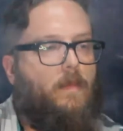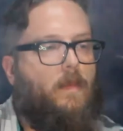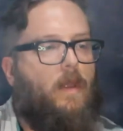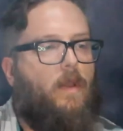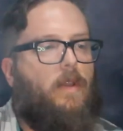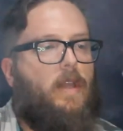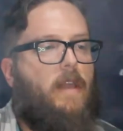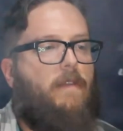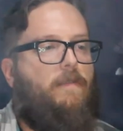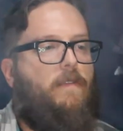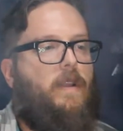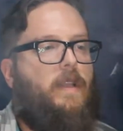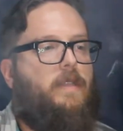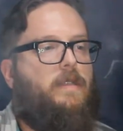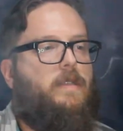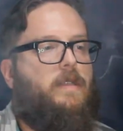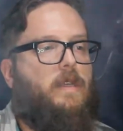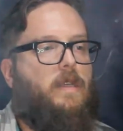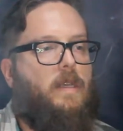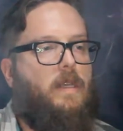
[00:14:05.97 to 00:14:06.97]
Okay,
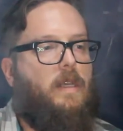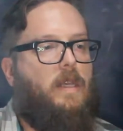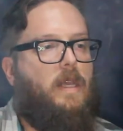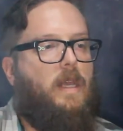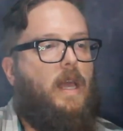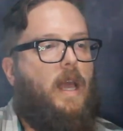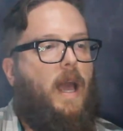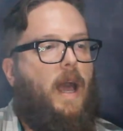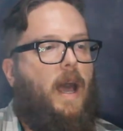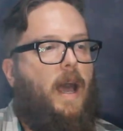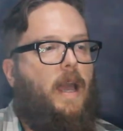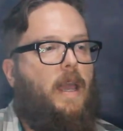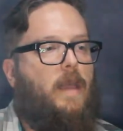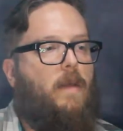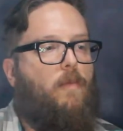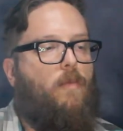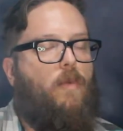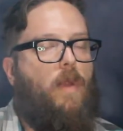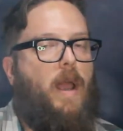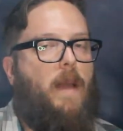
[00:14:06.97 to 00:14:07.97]
friends, I
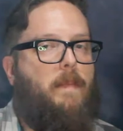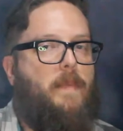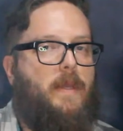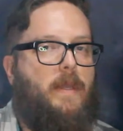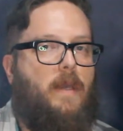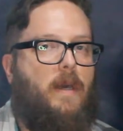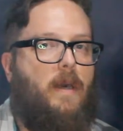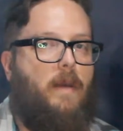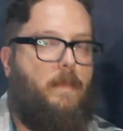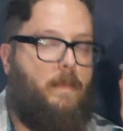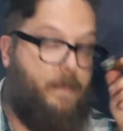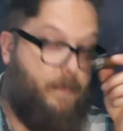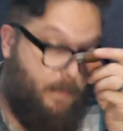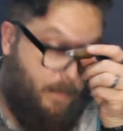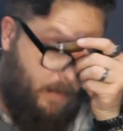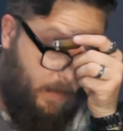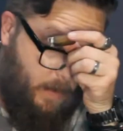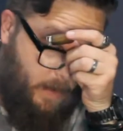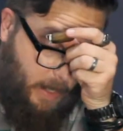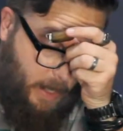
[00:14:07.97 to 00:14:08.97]
am wrapping up
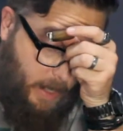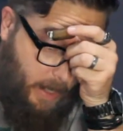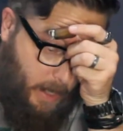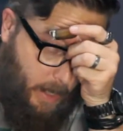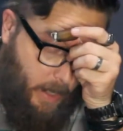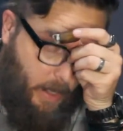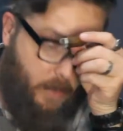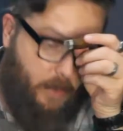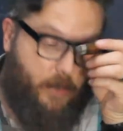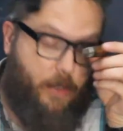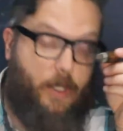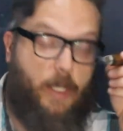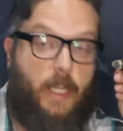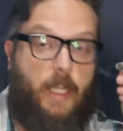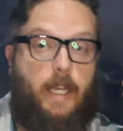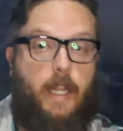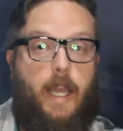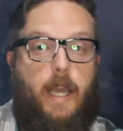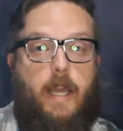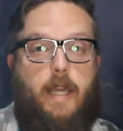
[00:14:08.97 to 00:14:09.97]
the
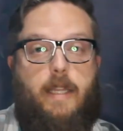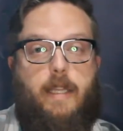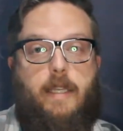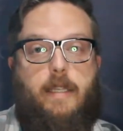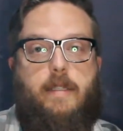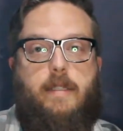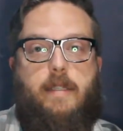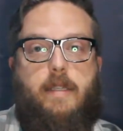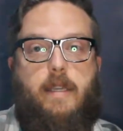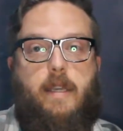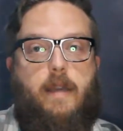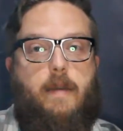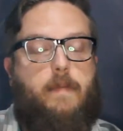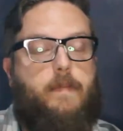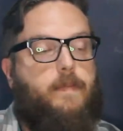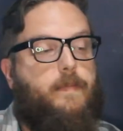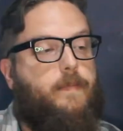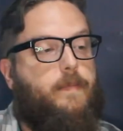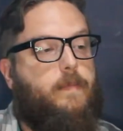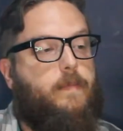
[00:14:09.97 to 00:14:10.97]
Trinidad y Cia
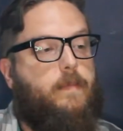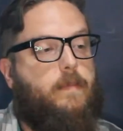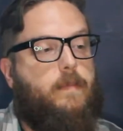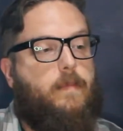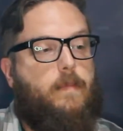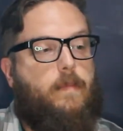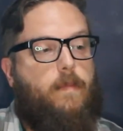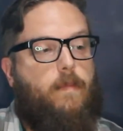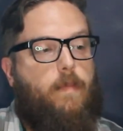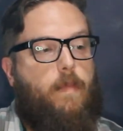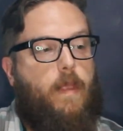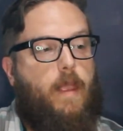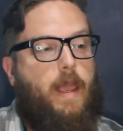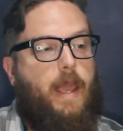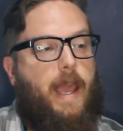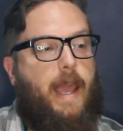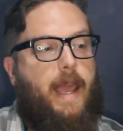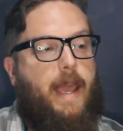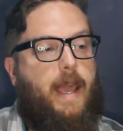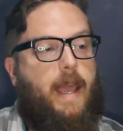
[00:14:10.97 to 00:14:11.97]

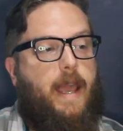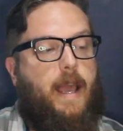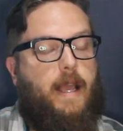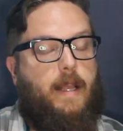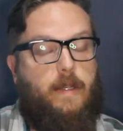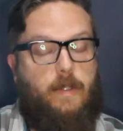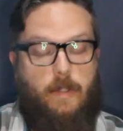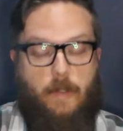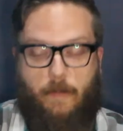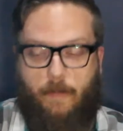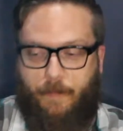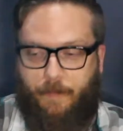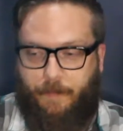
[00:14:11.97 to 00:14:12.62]
and